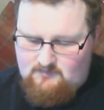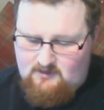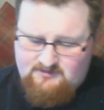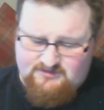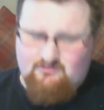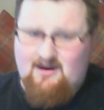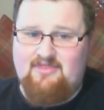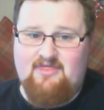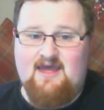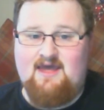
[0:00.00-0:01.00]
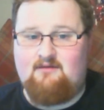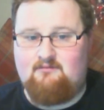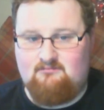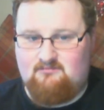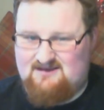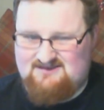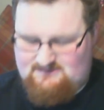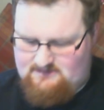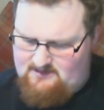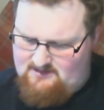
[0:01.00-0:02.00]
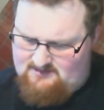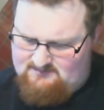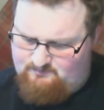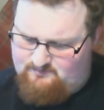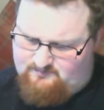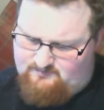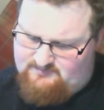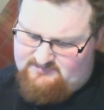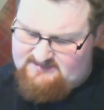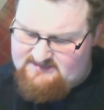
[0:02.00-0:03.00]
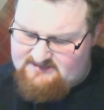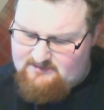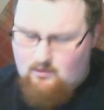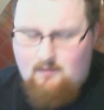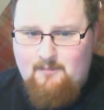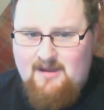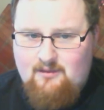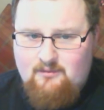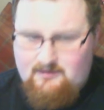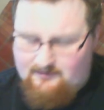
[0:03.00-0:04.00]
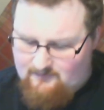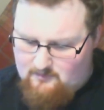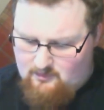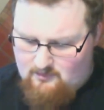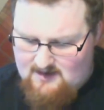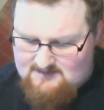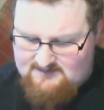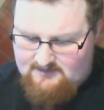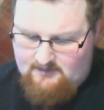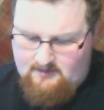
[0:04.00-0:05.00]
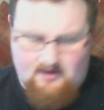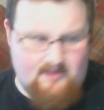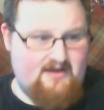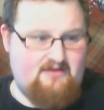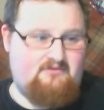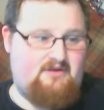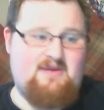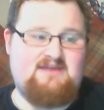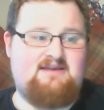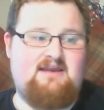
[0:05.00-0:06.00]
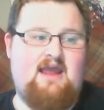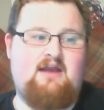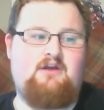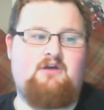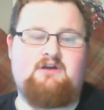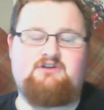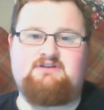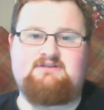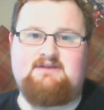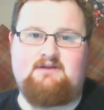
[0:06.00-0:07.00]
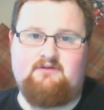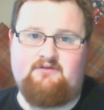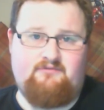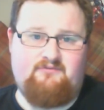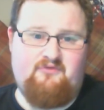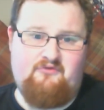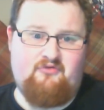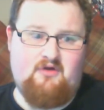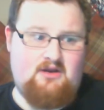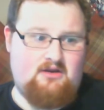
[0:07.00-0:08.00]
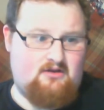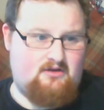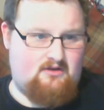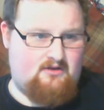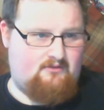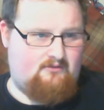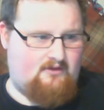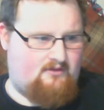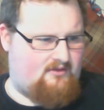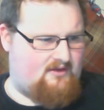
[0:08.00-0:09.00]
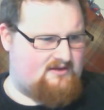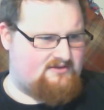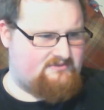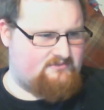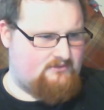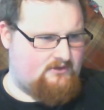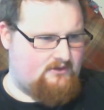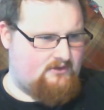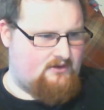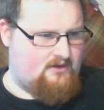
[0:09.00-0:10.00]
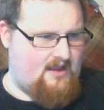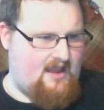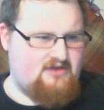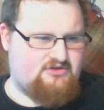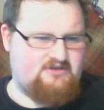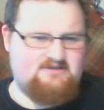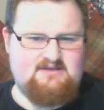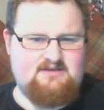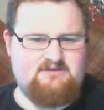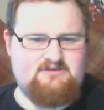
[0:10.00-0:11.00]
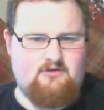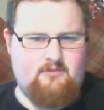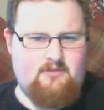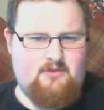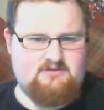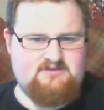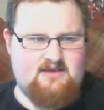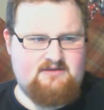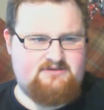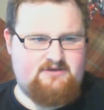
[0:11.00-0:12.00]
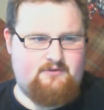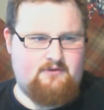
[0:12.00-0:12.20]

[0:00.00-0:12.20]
So right there, that's £61 if I'm correct. And then you're basically getting a unit of Gene Stealers for free. And I think it's 8 Gene Stealers that come in the box set. So